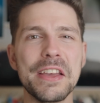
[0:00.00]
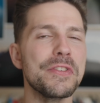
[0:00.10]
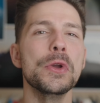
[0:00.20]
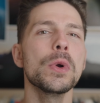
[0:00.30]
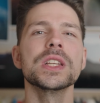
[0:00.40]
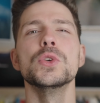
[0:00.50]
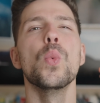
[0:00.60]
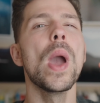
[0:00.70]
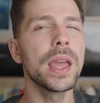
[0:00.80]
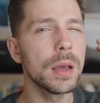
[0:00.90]
If you were to
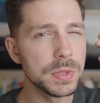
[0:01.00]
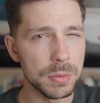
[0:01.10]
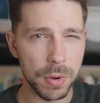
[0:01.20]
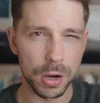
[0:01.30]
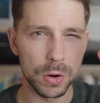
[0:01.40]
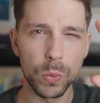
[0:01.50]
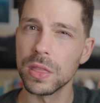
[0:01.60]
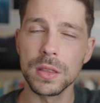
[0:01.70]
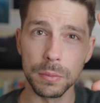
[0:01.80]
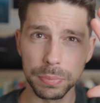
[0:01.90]
wake up tomorrow
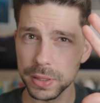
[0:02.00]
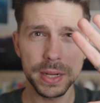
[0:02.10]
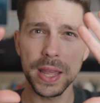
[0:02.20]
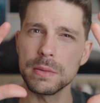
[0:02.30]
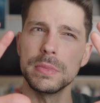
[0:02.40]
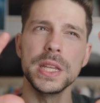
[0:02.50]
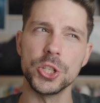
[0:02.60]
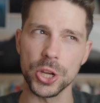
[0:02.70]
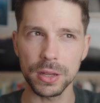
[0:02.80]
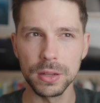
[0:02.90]
with complete
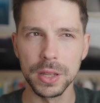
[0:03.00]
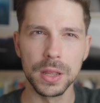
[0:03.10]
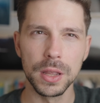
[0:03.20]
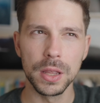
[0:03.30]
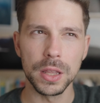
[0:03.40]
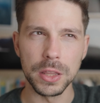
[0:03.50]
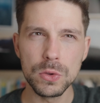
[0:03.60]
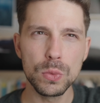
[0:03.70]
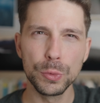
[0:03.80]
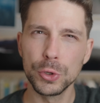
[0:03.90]
amnesia,
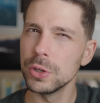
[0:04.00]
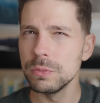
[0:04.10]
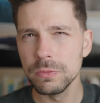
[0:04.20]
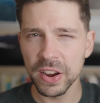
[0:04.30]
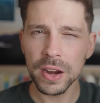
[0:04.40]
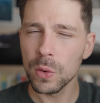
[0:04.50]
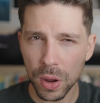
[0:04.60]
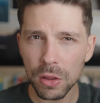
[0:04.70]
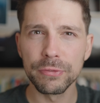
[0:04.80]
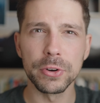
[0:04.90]
you could very
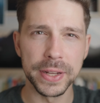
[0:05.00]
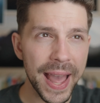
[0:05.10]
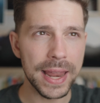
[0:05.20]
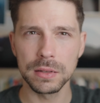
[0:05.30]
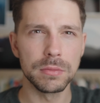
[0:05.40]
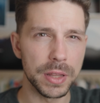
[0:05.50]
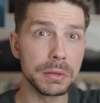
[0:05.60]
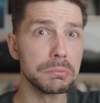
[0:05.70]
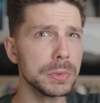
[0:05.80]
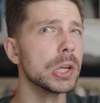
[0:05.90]
well forget
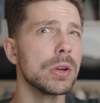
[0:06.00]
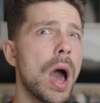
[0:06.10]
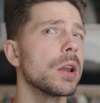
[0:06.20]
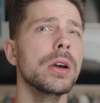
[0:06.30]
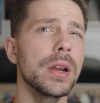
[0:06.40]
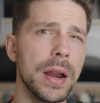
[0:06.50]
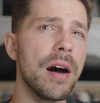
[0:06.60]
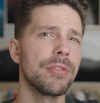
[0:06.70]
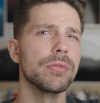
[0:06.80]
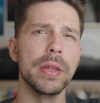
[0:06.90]
that you're not good
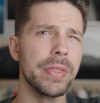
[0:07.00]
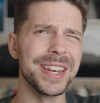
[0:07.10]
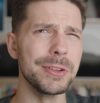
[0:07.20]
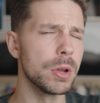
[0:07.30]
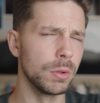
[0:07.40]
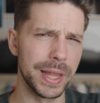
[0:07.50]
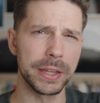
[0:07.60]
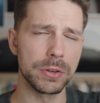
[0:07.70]
enough and that you don't like